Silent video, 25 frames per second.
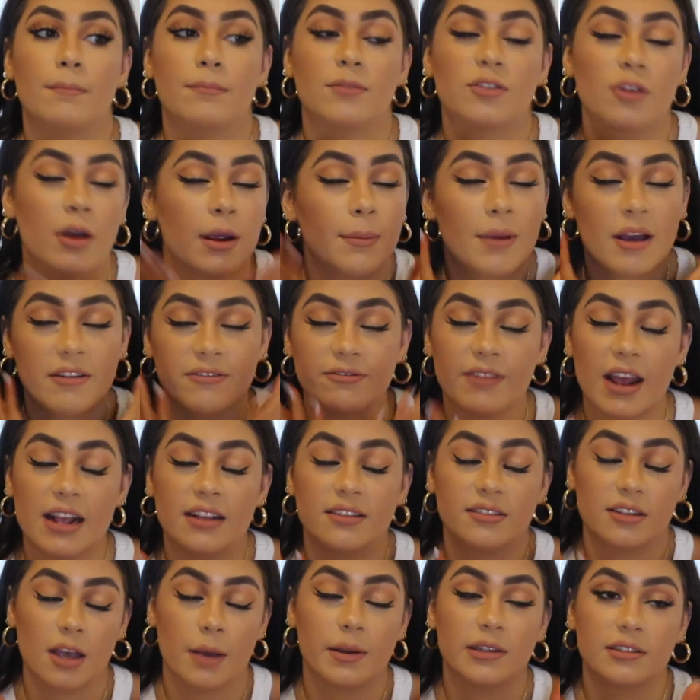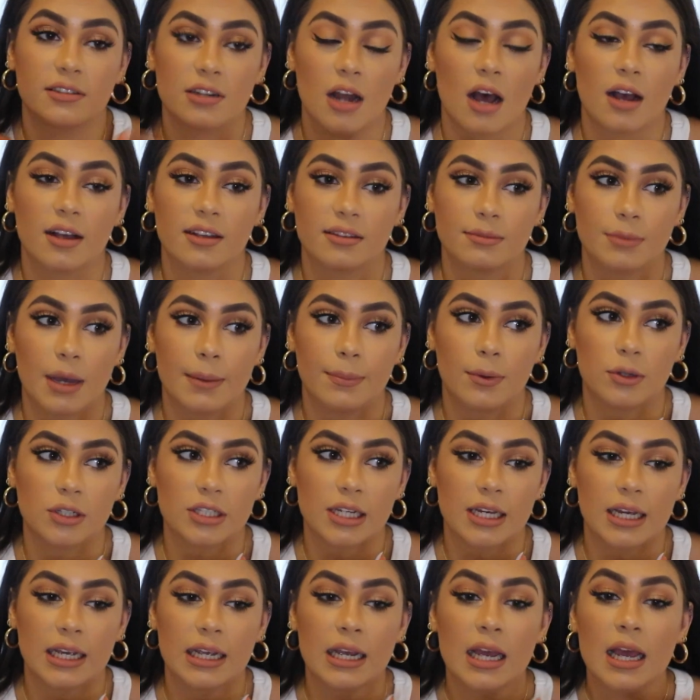sorry, my face go as dark as my
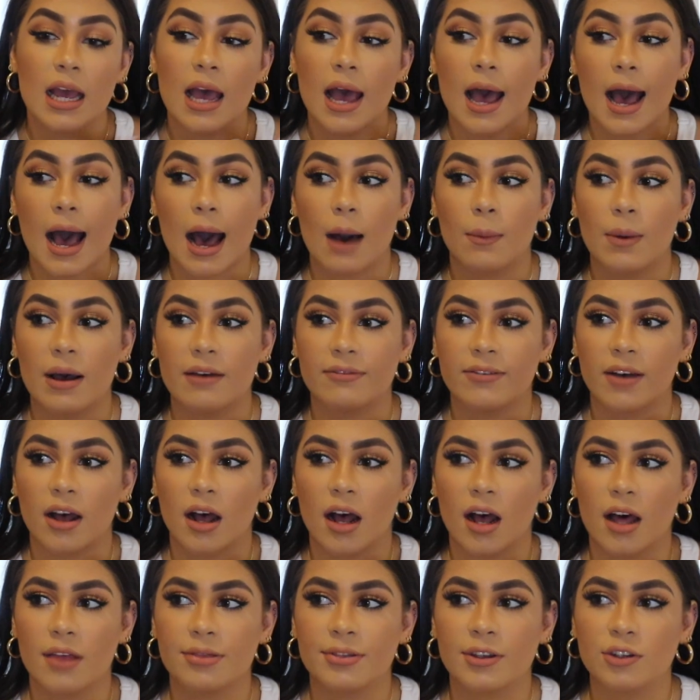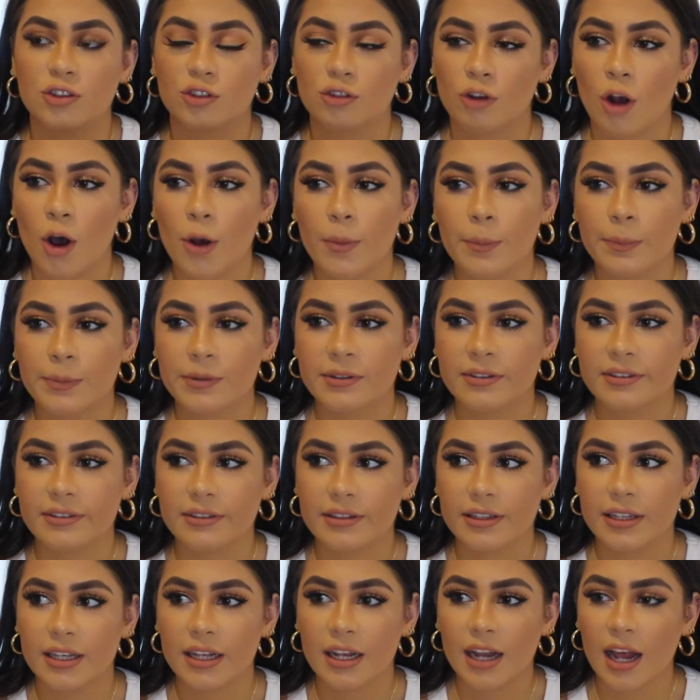body. However, the
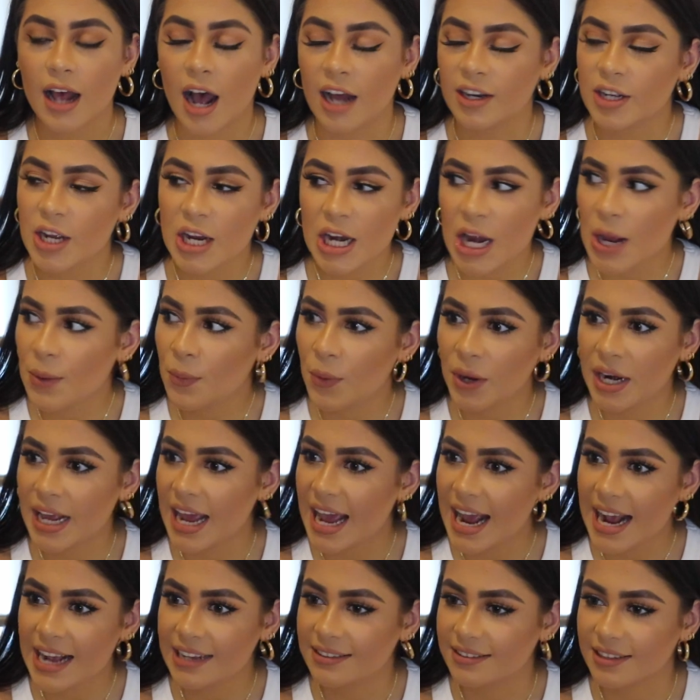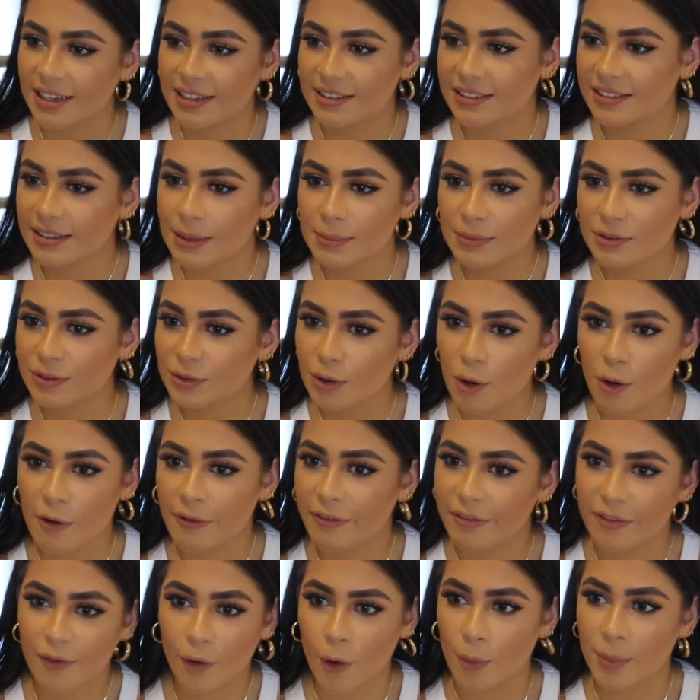drops, I don't know what it is, it's some sort
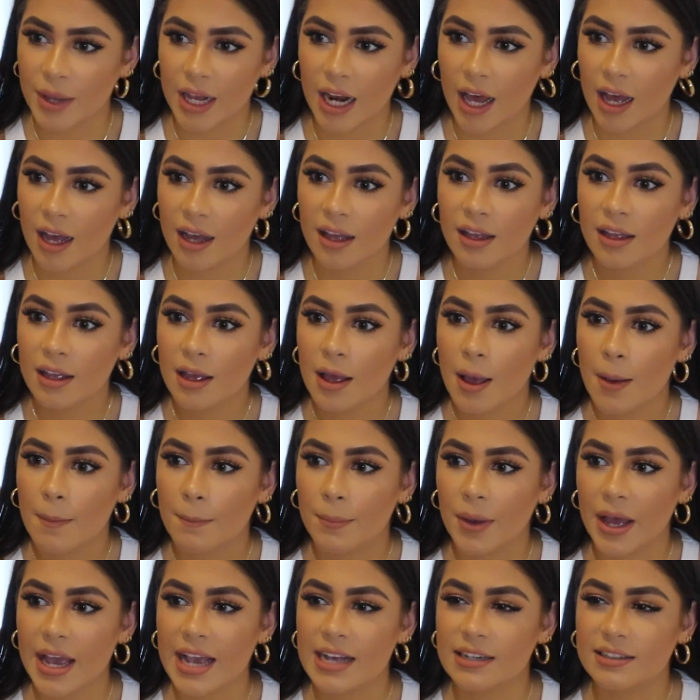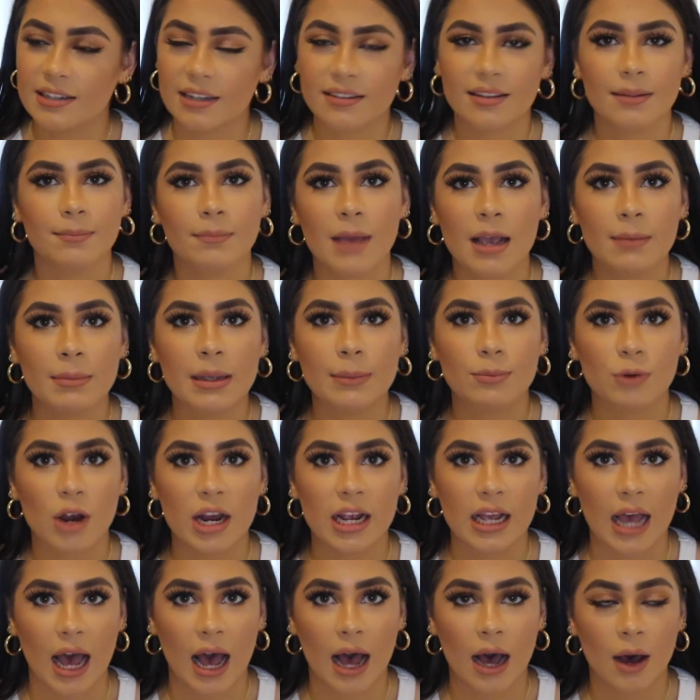of formula, but it doesn't make me
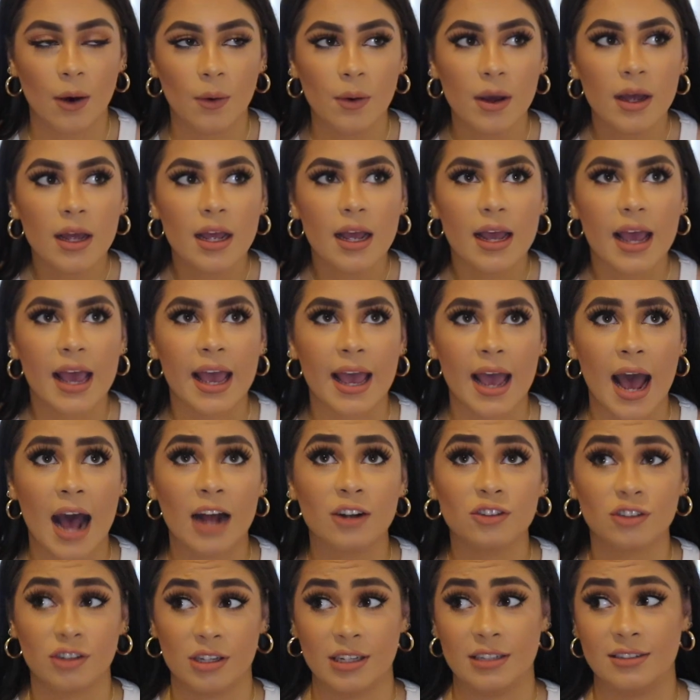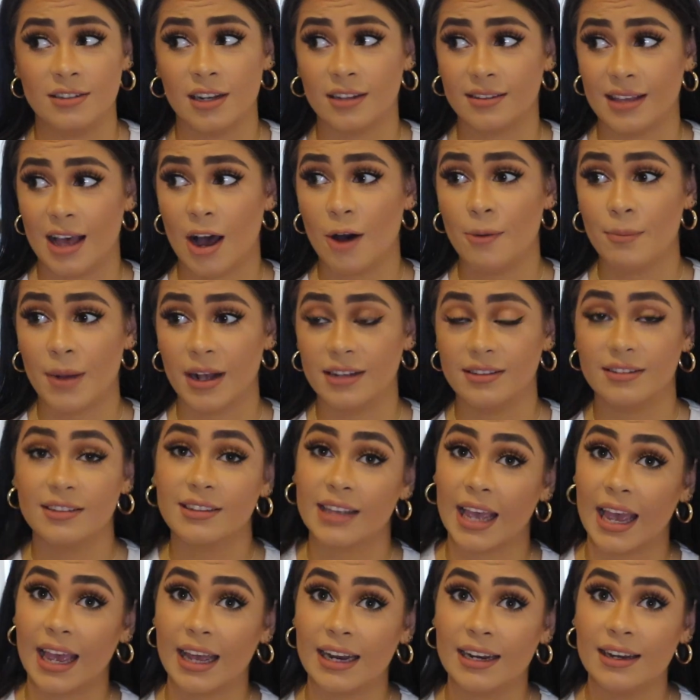break out. It actually does help my
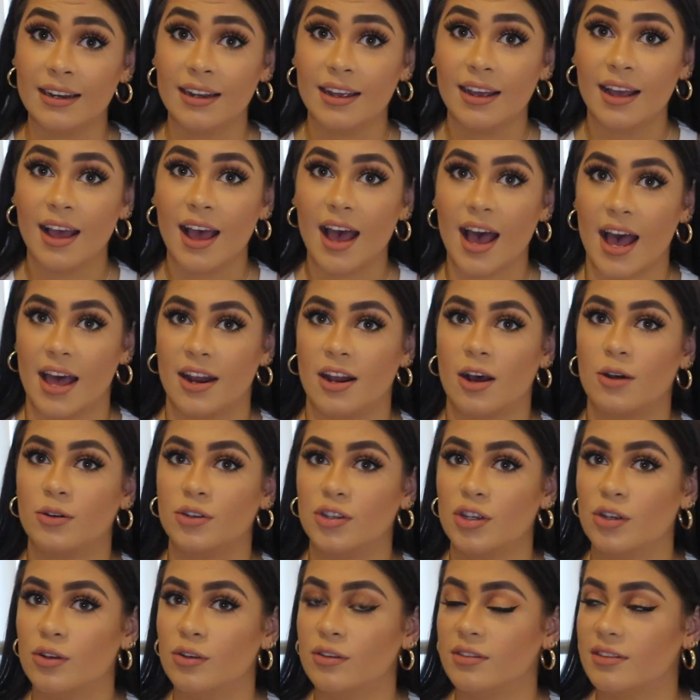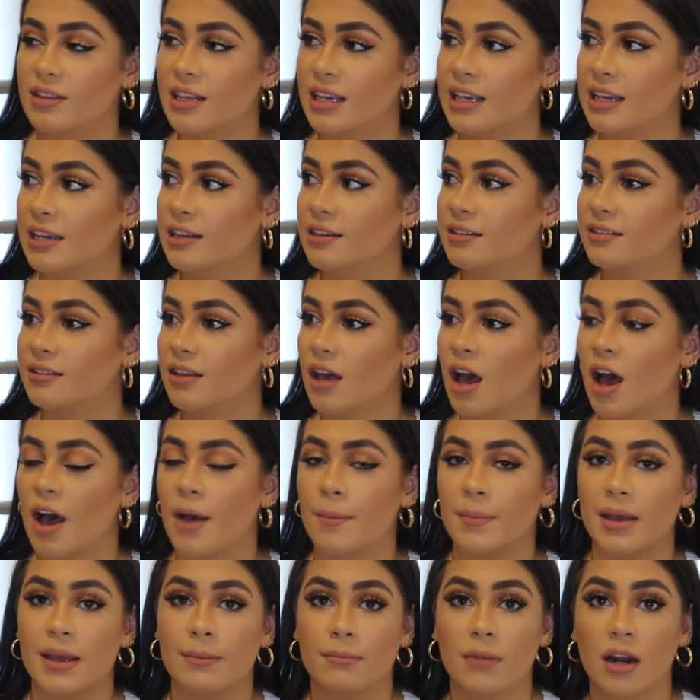skin, and I'll use these
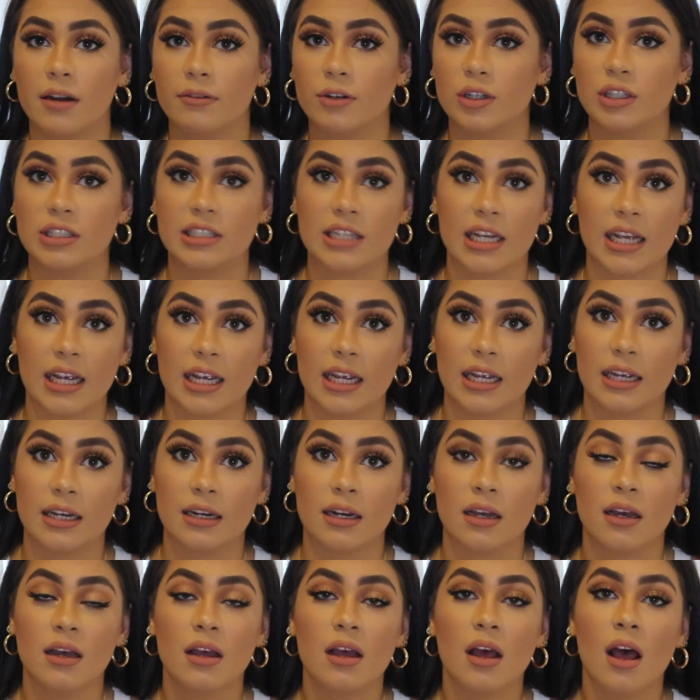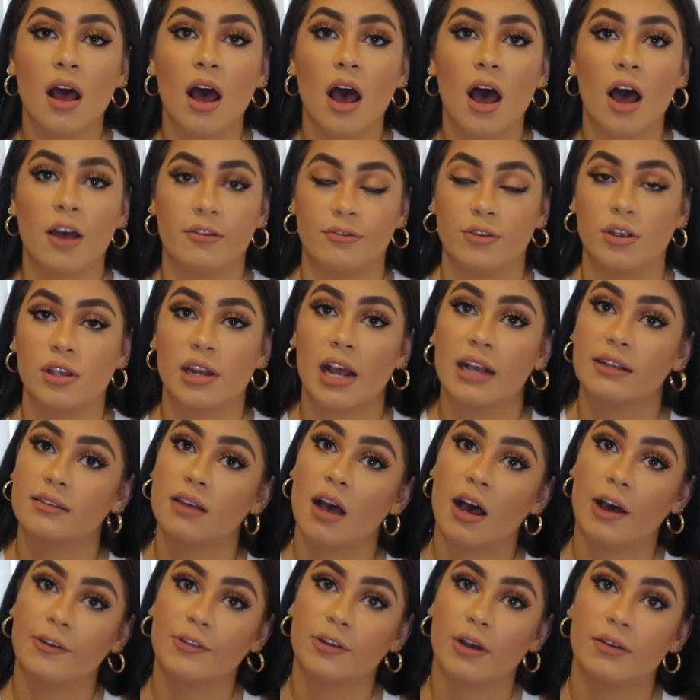in my routine a few days
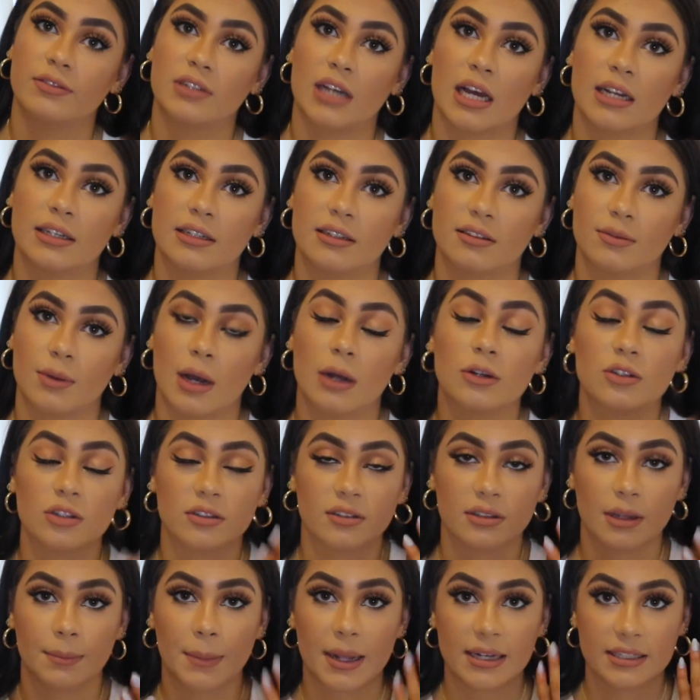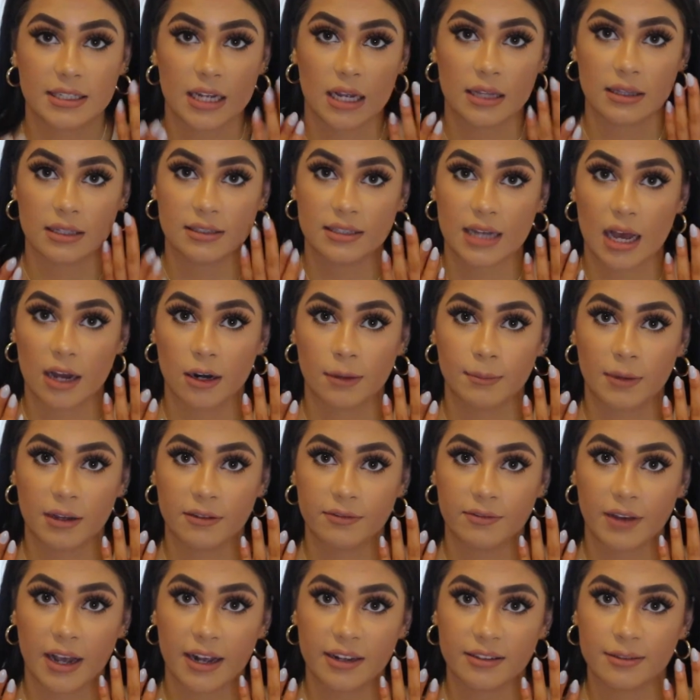after I've tanned as well, just to maintain the tan on my
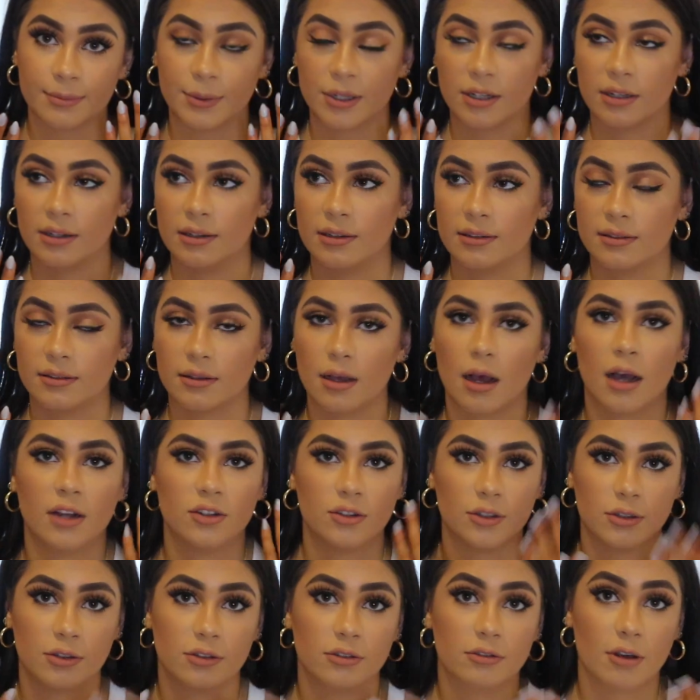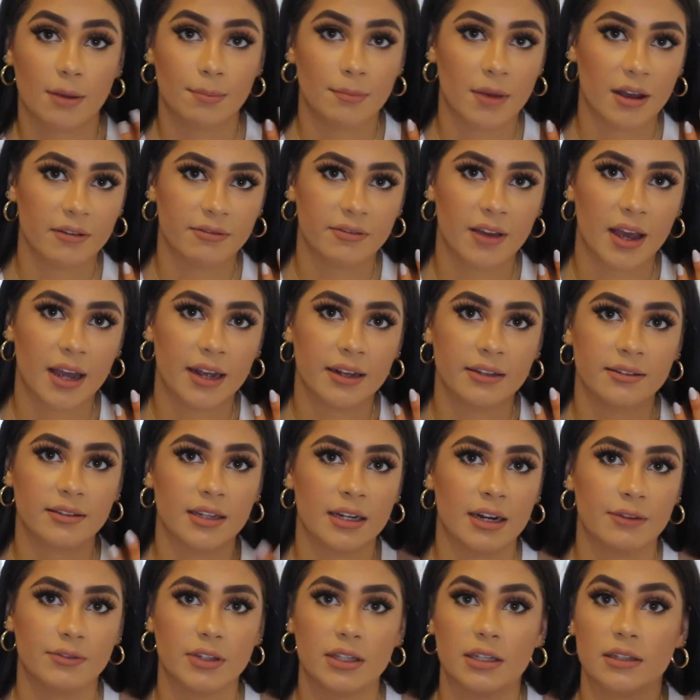face, because I do scrub my face
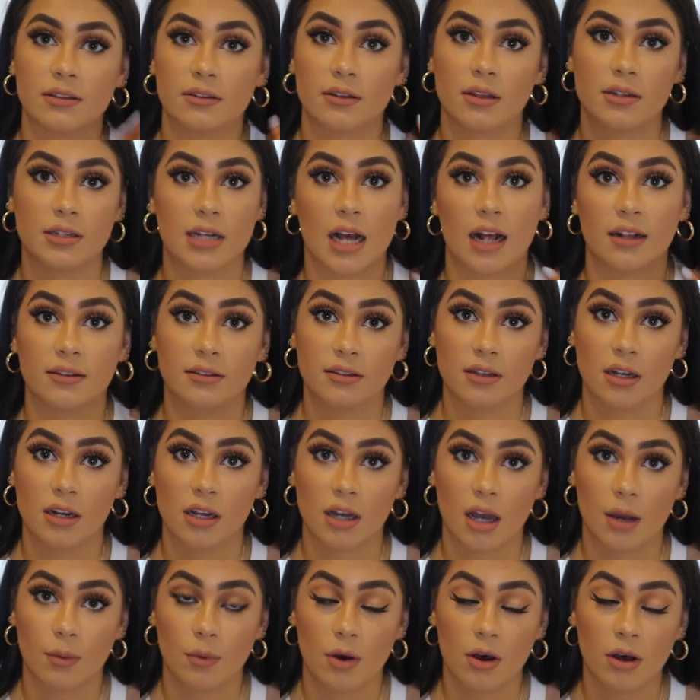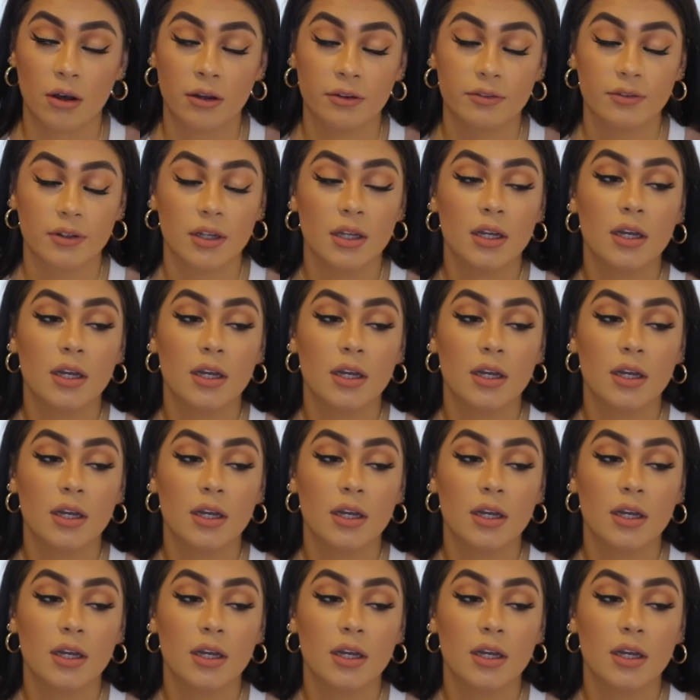and everything, so the tan's going to go off.